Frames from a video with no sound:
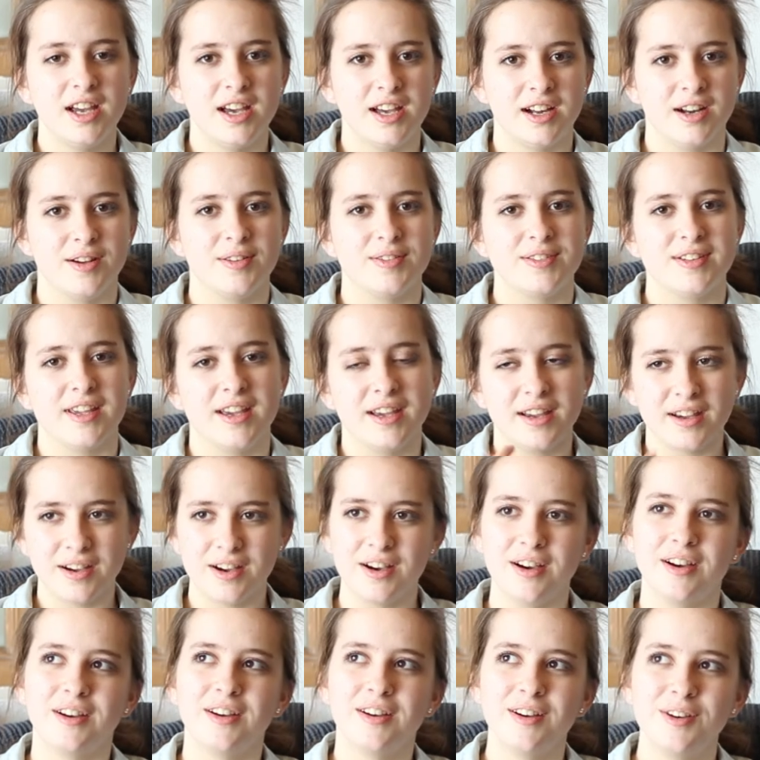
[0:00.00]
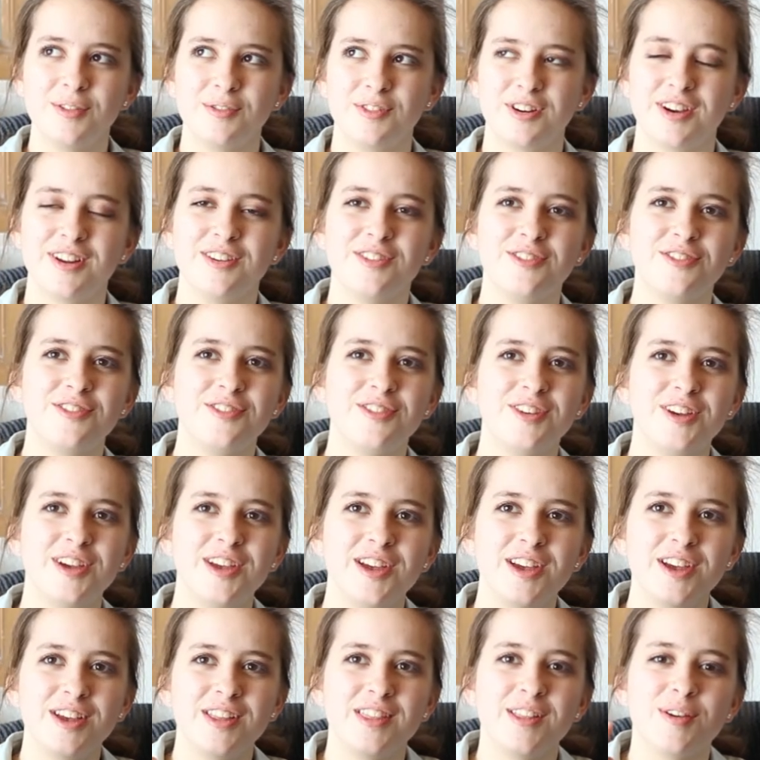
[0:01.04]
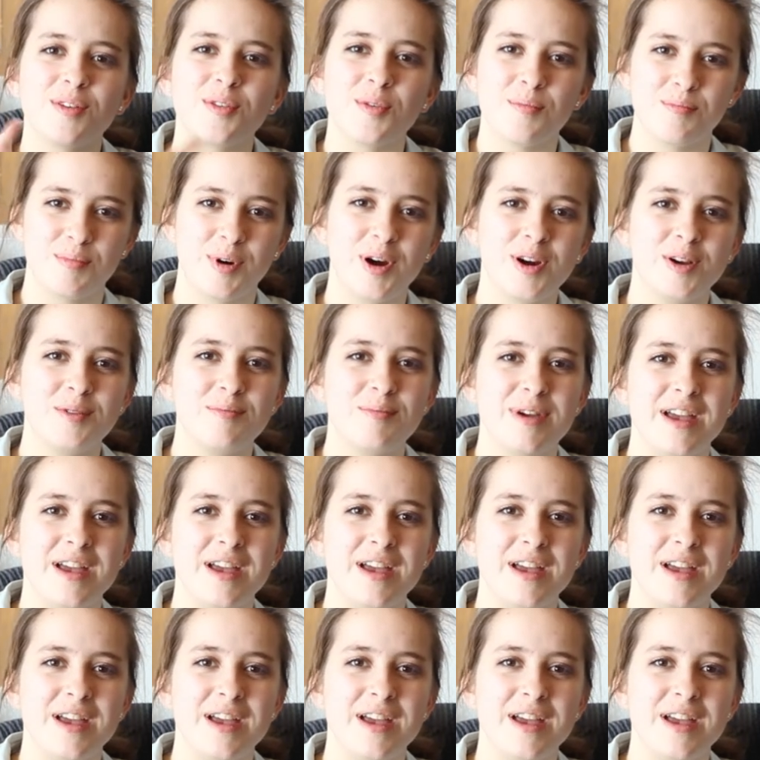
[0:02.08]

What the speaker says: and I was like, oh, what if there was a barn